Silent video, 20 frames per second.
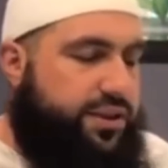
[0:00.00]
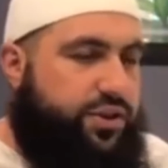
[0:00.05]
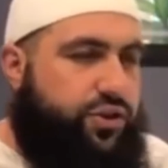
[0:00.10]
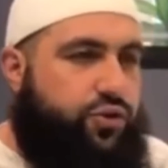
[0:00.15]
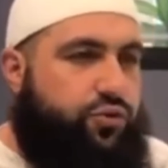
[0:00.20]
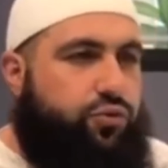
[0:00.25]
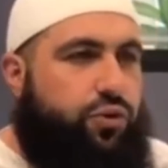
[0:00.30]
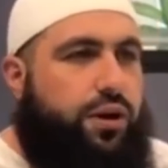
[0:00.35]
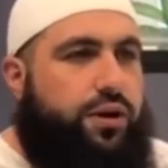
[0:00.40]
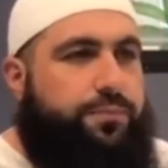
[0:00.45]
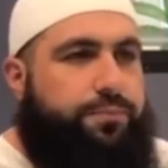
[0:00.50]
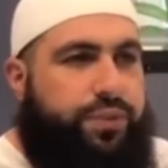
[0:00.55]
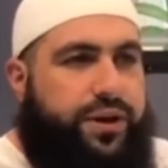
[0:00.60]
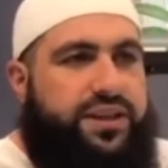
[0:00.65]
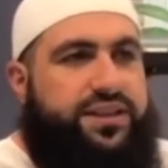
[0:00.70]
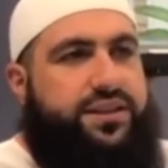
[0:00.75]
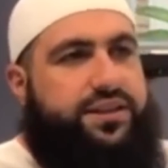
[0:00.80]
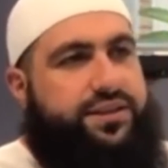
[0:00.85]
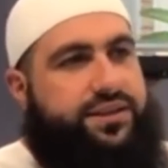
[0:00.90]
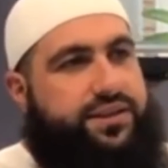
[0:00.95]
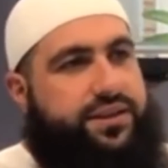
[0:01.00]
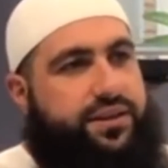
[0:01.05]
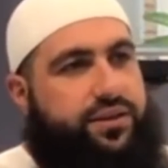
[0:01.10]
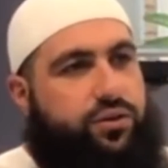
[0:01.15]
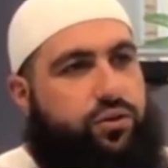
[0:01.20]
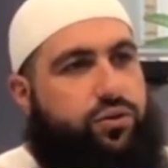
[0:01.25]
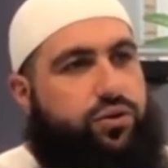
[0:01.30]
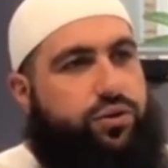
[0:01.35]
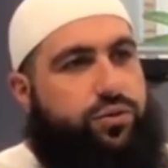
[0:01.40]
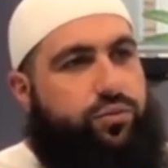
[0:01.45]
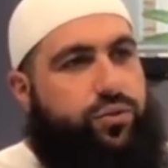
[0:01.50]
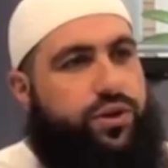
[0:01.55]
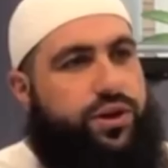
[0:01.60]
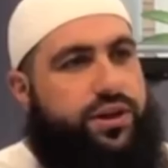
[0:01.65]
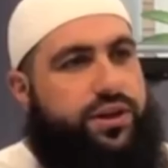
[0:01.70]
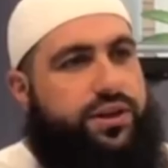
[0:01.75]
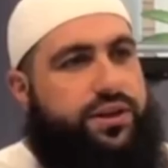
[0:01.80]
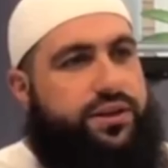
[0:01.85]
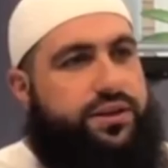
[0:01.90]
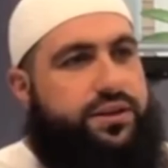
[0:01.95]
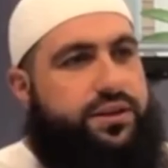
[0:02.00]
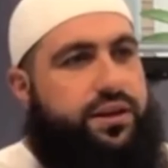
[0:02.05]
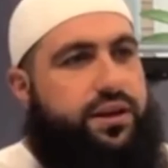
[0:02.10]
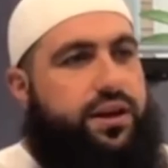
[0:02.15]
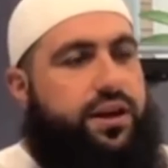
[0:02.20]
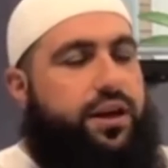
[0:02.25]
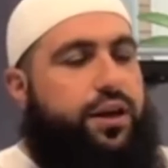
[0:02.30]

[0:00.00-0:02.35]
strong presence in your communities.